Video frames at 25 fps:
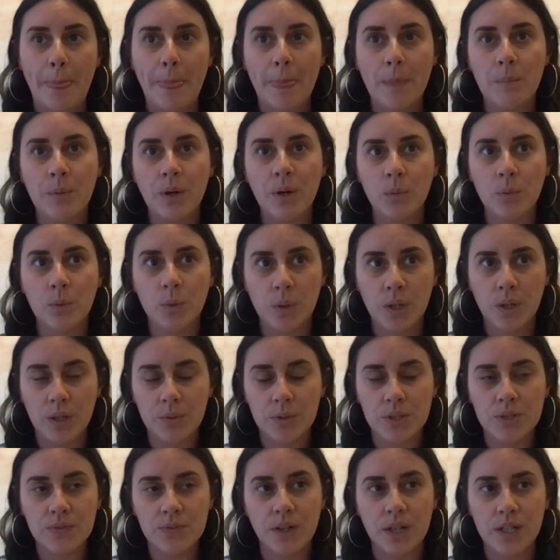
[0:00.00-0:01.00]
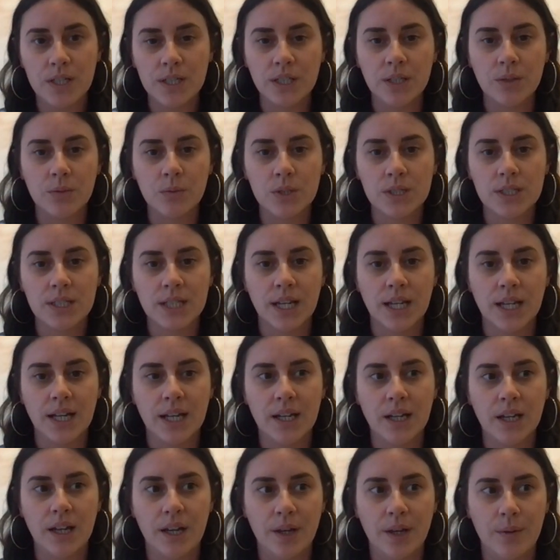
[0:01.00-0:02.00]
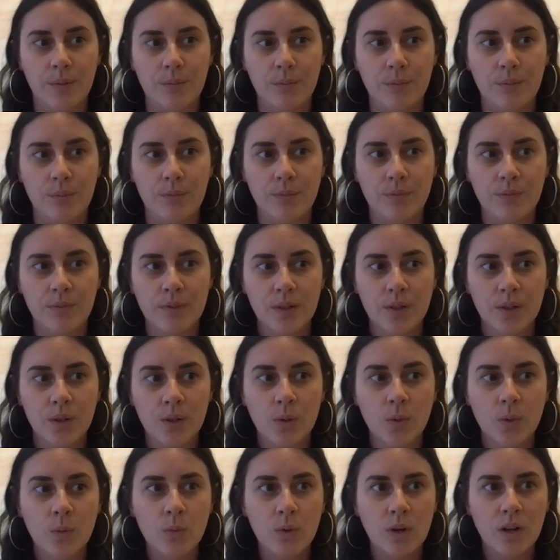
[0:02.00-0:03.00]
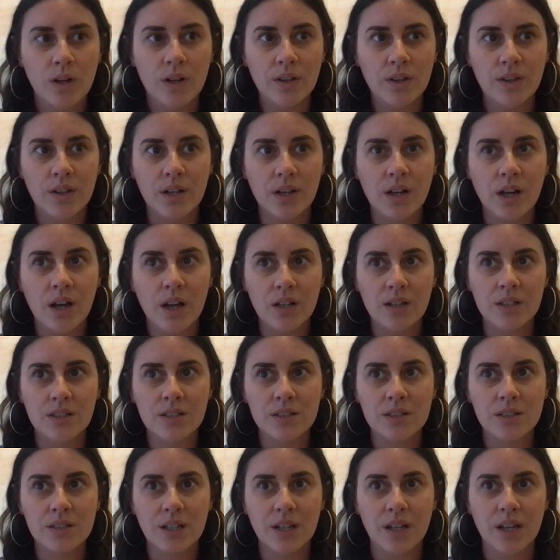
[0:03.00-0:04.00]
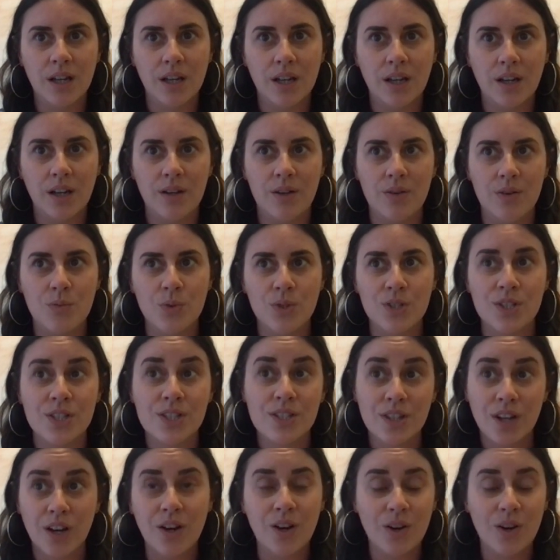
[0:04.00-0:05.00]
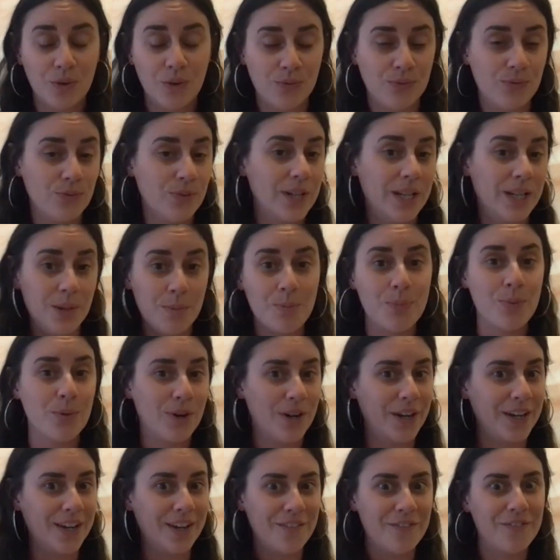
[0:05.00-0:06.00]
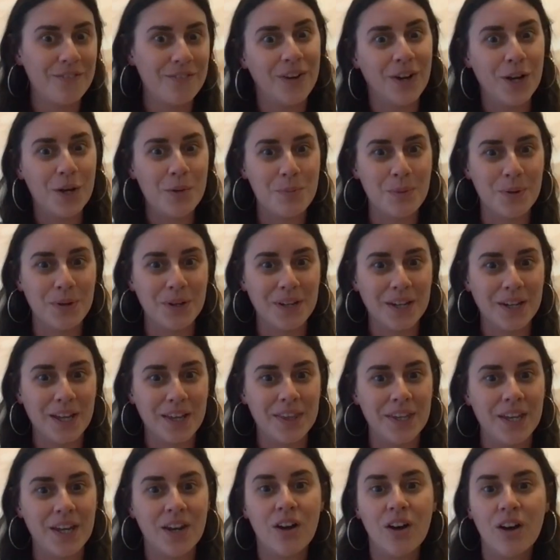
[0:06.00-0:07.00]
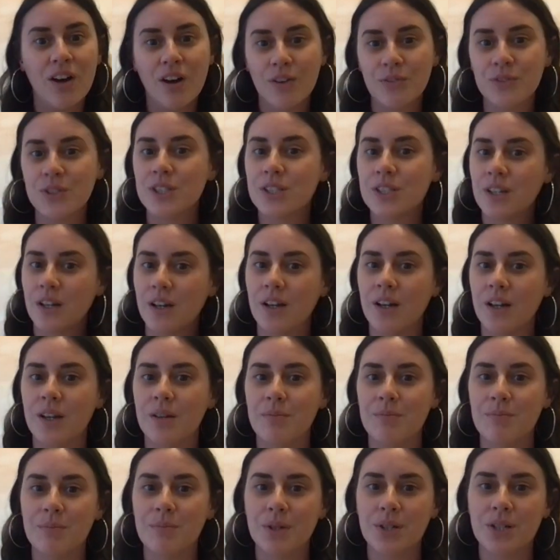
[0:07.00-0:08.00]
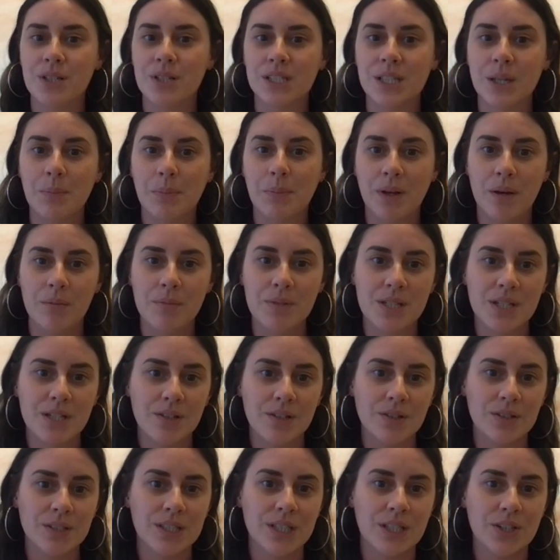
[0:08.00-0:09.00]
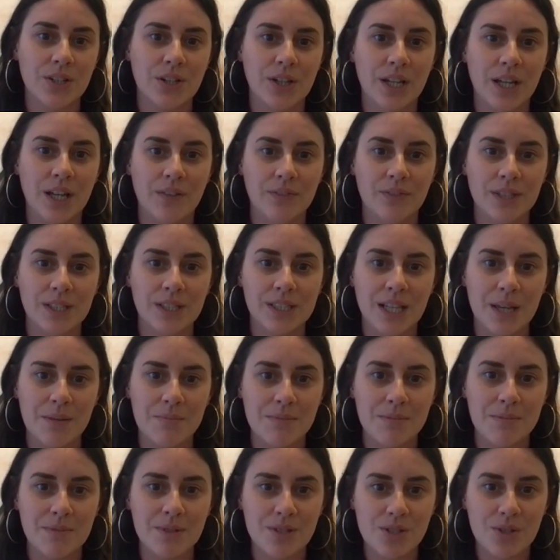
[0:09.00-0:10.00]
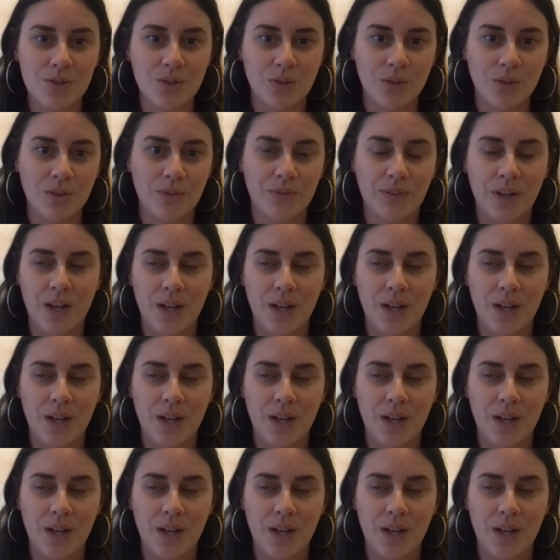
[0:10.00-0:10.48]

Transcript: But what I was finding was that one, the colors would start off really bright and vibrant, and then after time, because they're plant materials, they don't have the same sort of